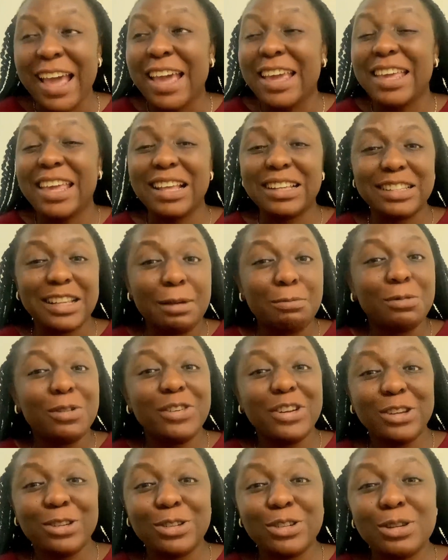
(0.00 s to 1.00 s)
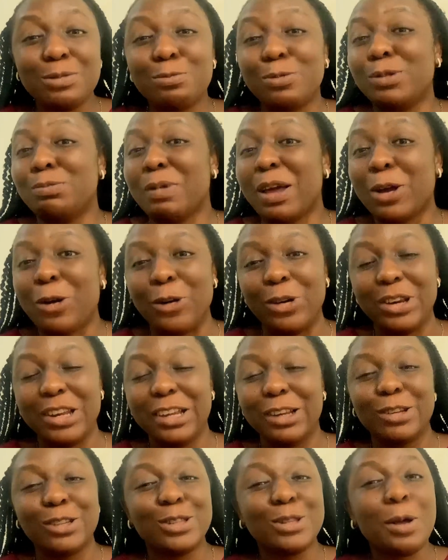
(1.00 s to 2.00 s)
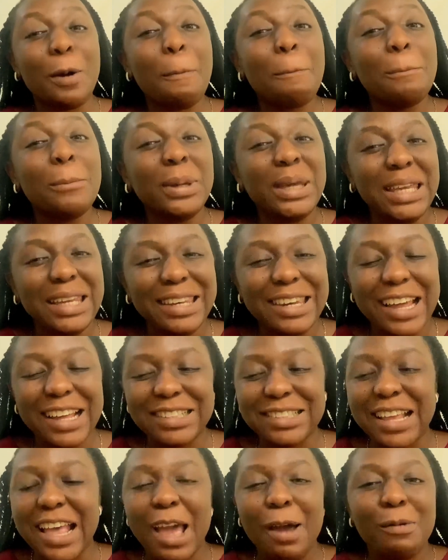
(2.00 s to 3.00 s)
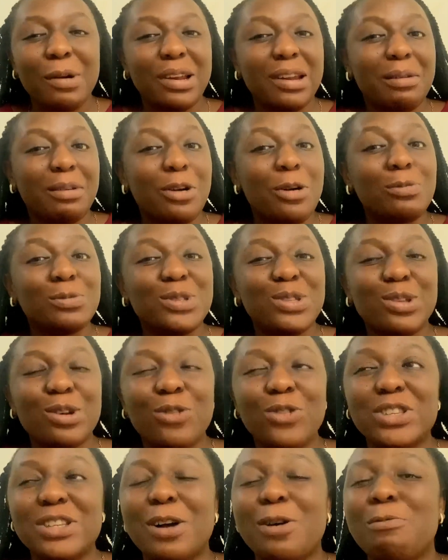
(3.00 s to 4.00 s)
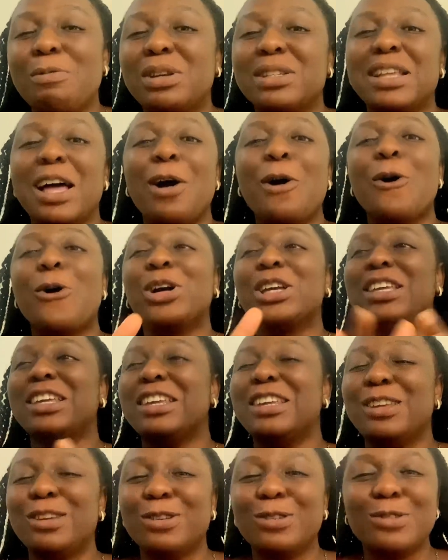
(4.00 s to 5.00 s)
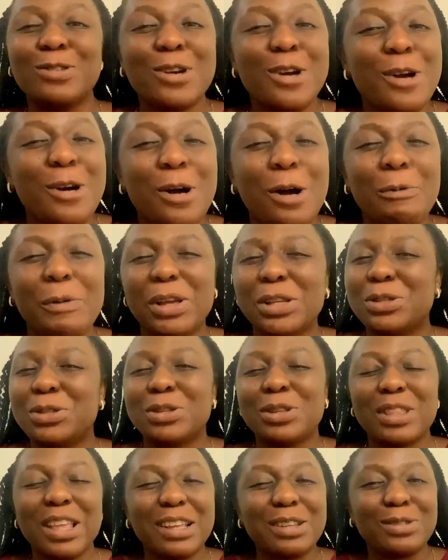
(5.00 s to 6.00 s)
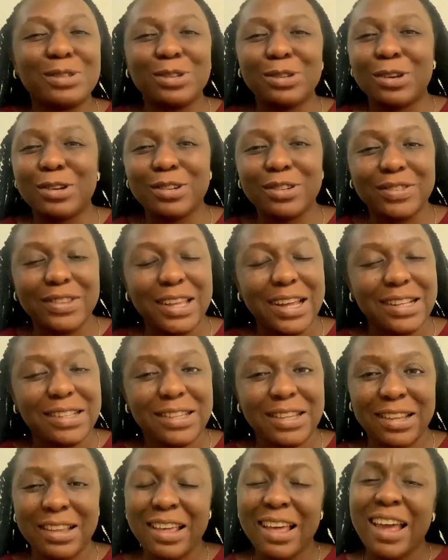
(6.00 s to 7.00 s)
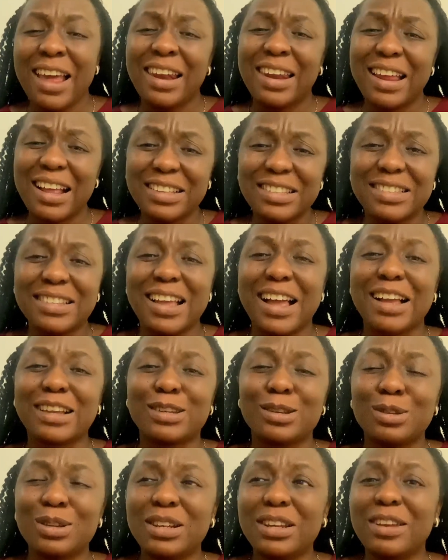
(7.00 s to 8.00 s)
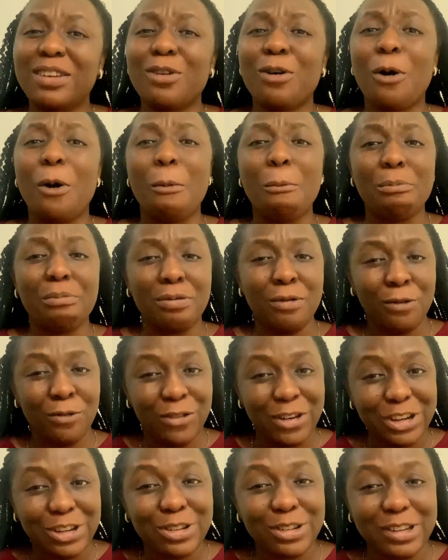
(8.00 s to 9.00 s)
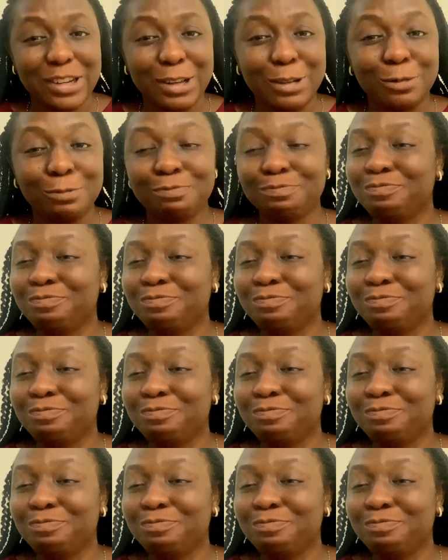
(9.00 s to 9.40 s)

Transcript: Yes, I'm in a relationship with my colleague does not mean that when I come to the office, I'll come and start hugging you, come and start doing all of that. That is actually unprofessional.